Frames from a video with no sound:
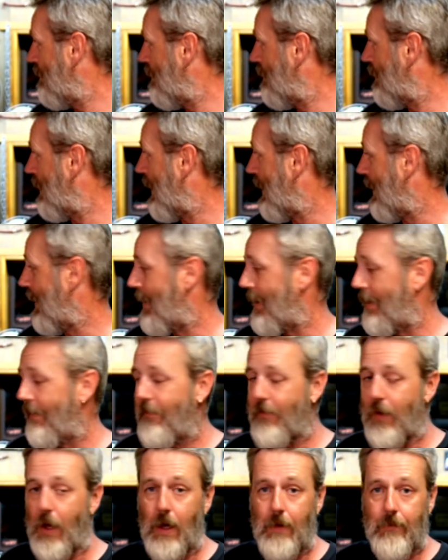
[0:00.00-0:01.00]
bloody
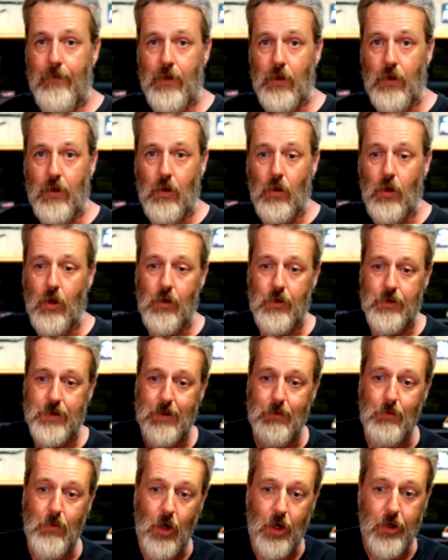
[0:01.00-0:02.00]
foam filter oils,
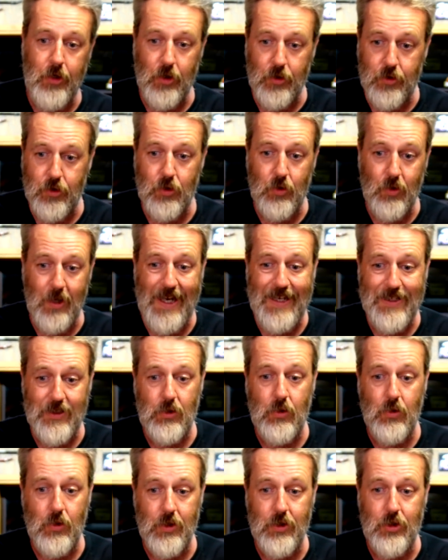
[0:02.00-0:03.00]
it might not do as
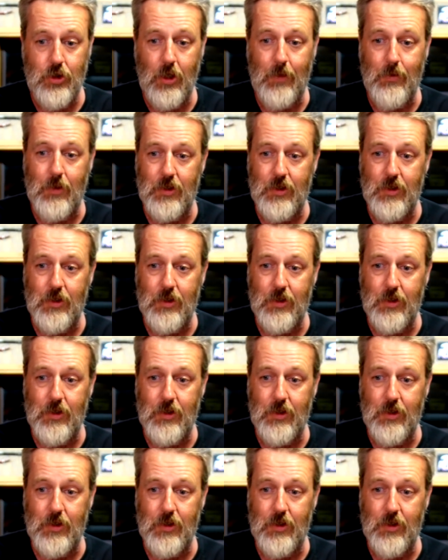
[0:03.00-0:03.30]
good a job,